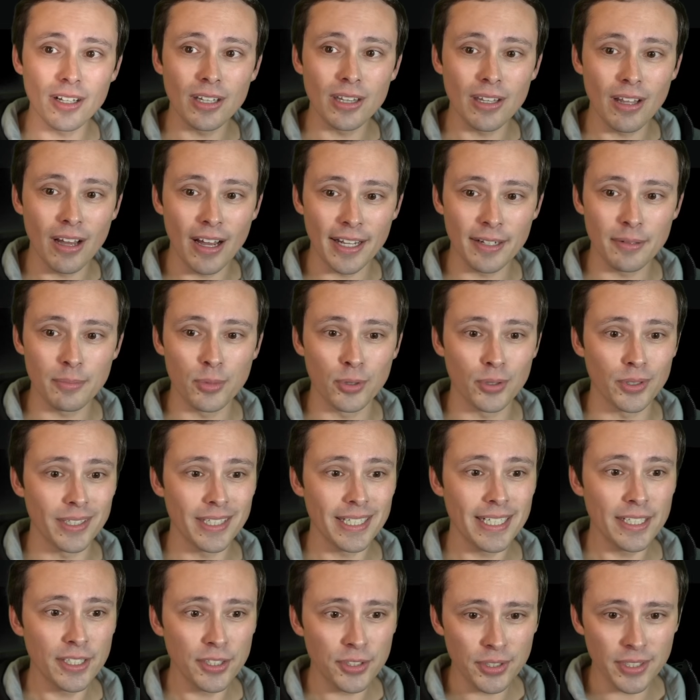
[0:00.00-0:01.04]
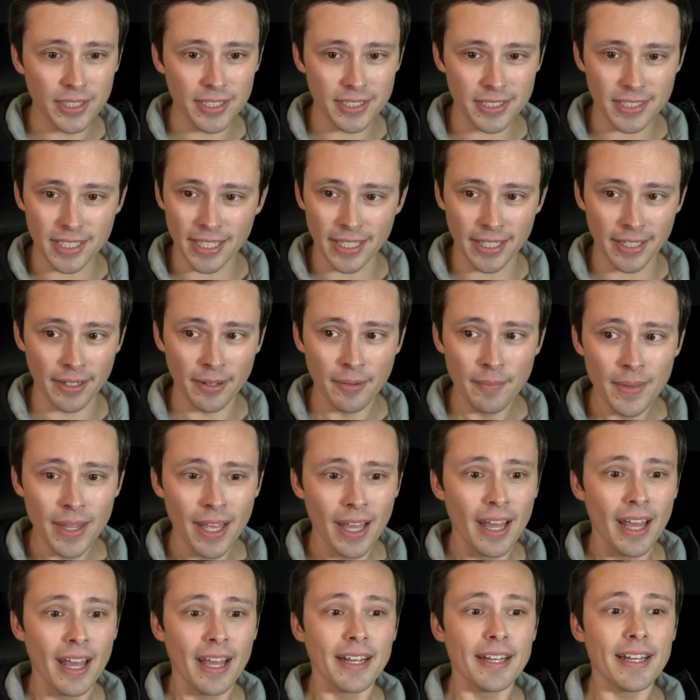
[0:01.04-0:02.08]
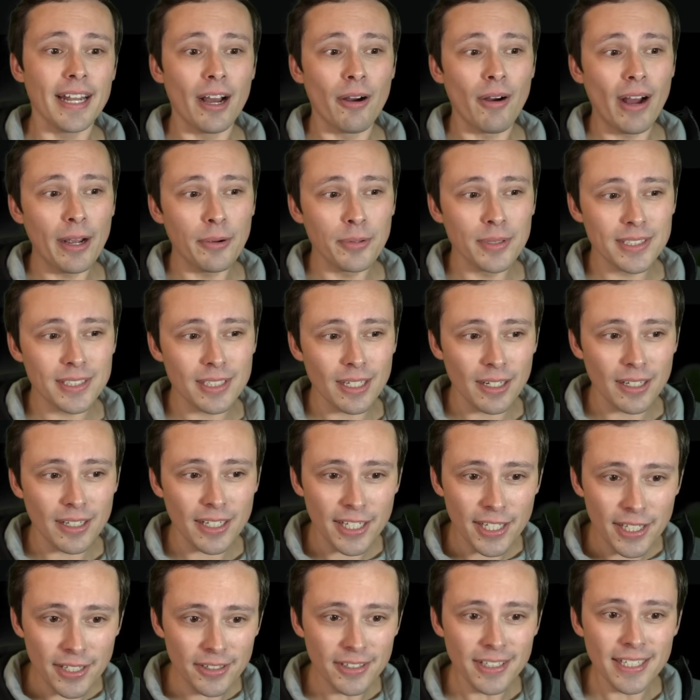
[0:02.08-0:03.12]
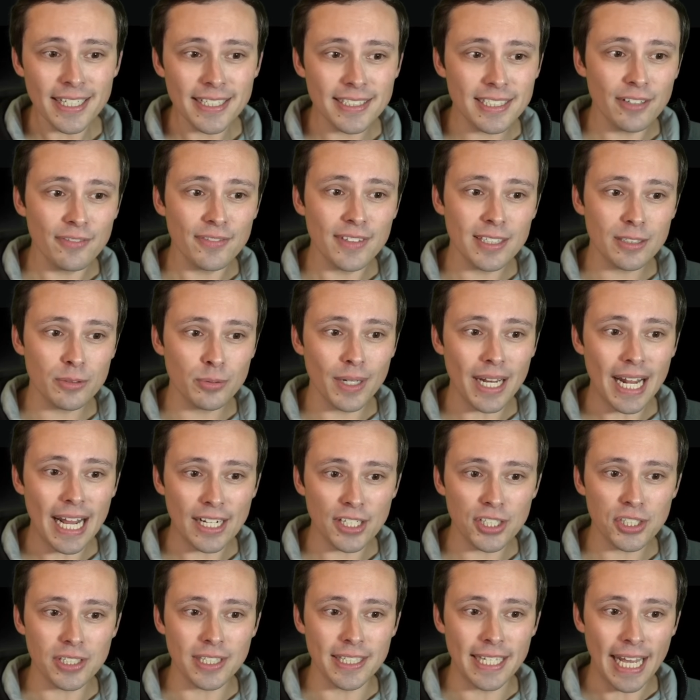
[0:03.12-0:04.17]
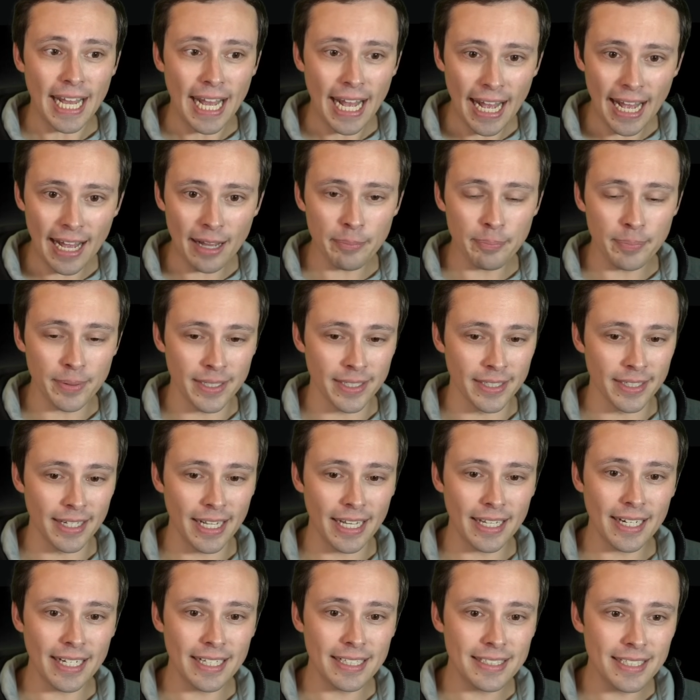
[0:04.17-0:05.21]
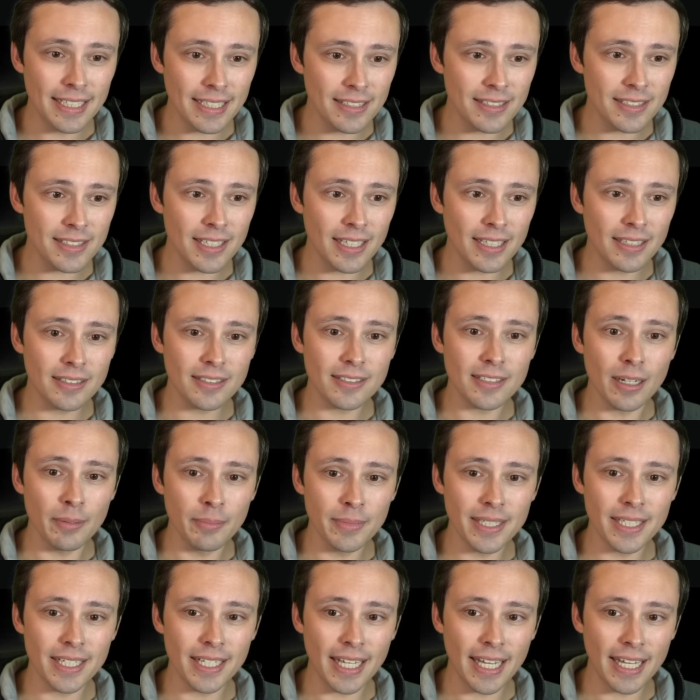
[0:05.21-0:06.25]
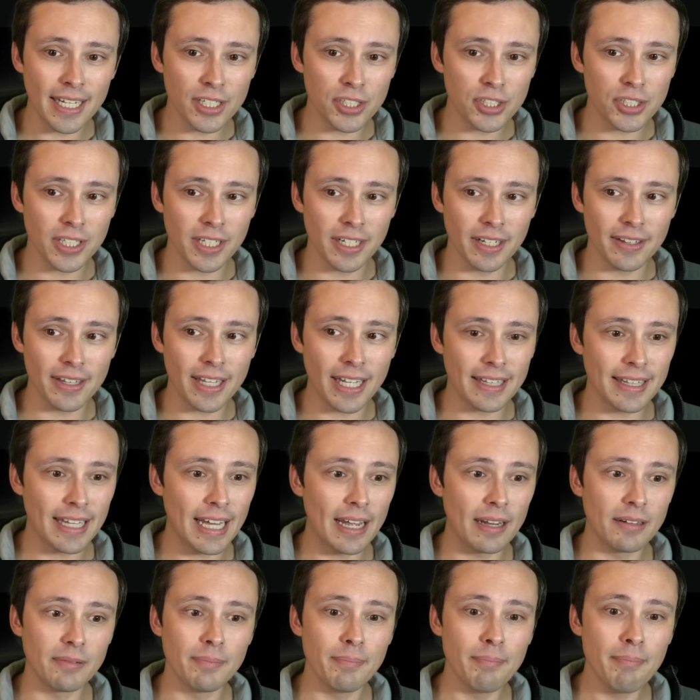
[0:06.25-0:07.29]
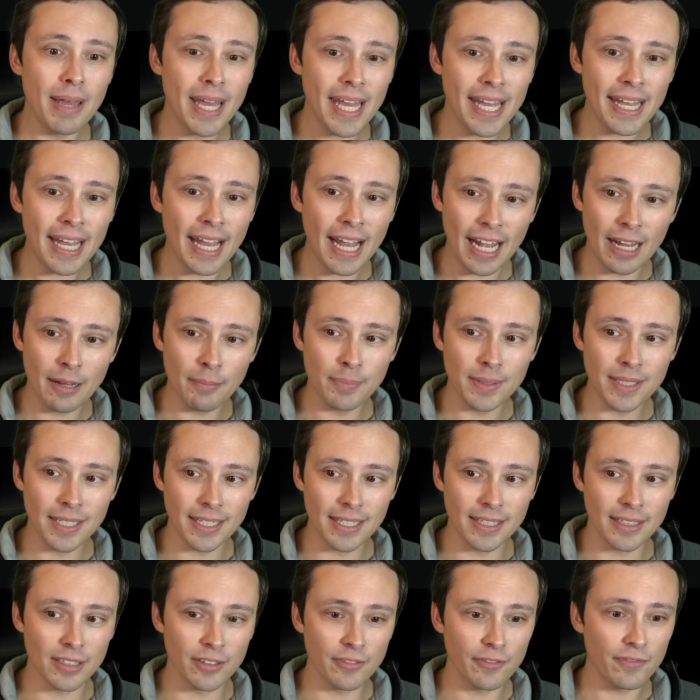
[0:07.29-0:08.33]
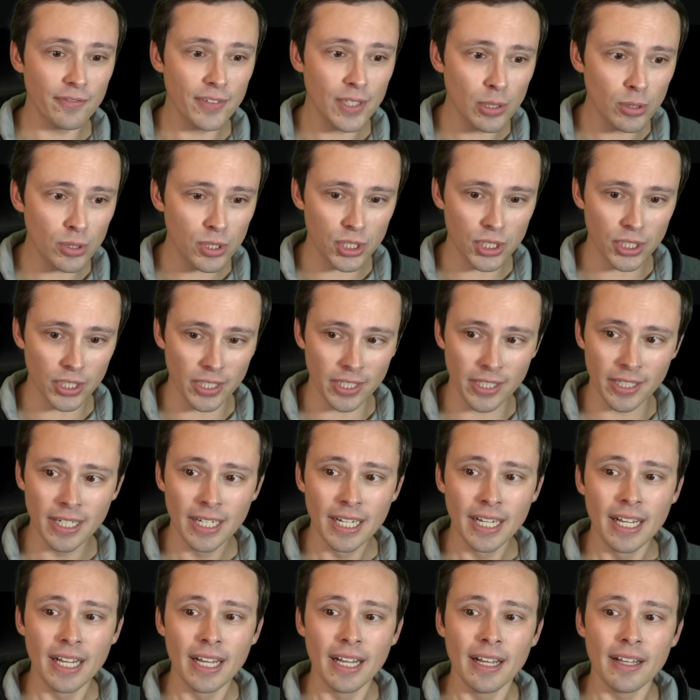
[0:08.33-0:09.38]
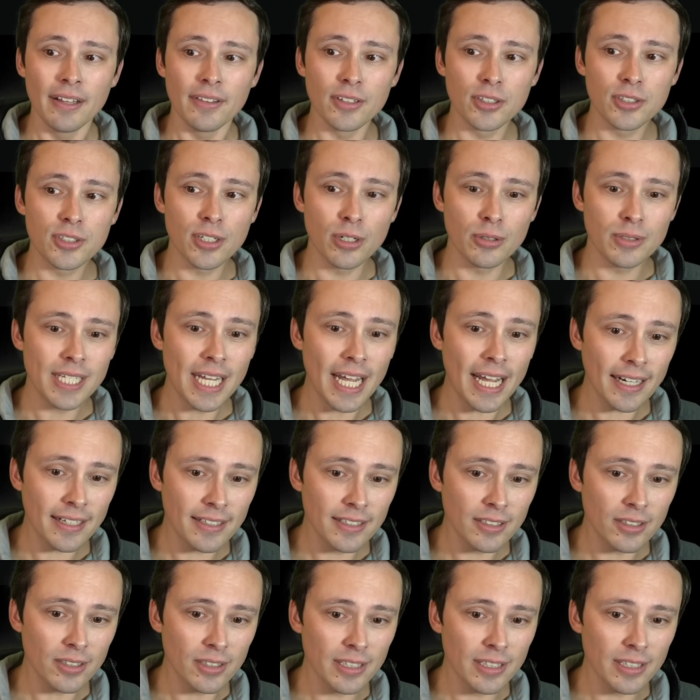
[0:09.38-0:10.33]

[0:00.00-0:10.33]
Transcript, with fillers: lot more interesting. Now, I was curious if this would actually happen, and I did see some indication that that may happen in the future. There's no technical